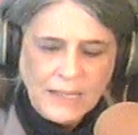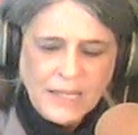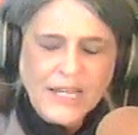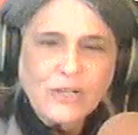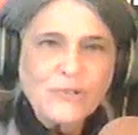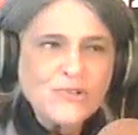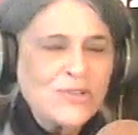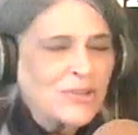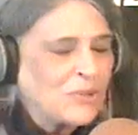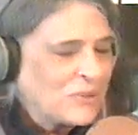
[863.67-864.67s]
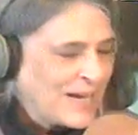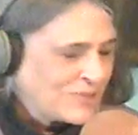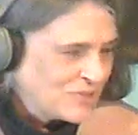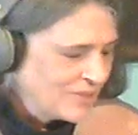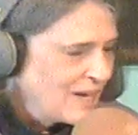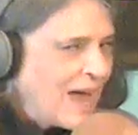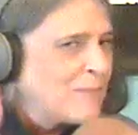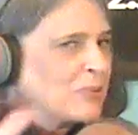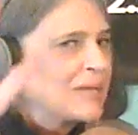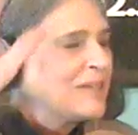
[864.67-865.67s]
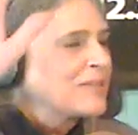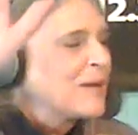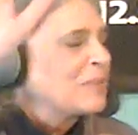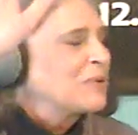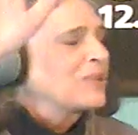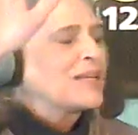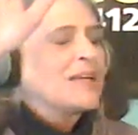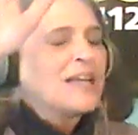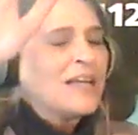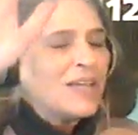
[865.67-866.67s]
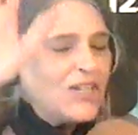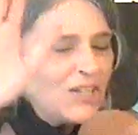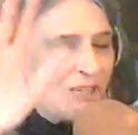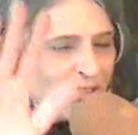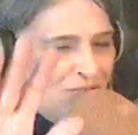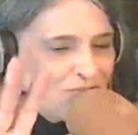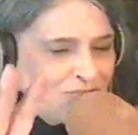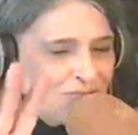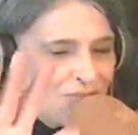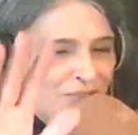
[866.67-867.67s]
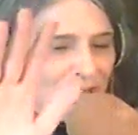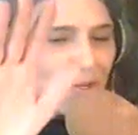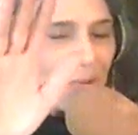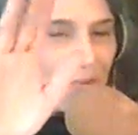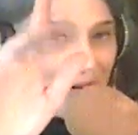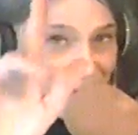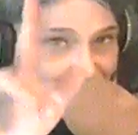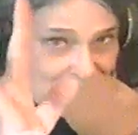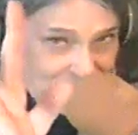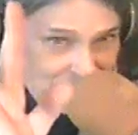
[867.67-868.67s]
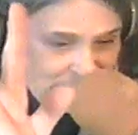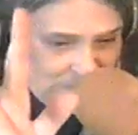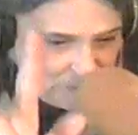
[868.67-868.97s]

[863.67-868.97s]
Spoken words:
Here's the correction. I bring this up only. Here's the correction.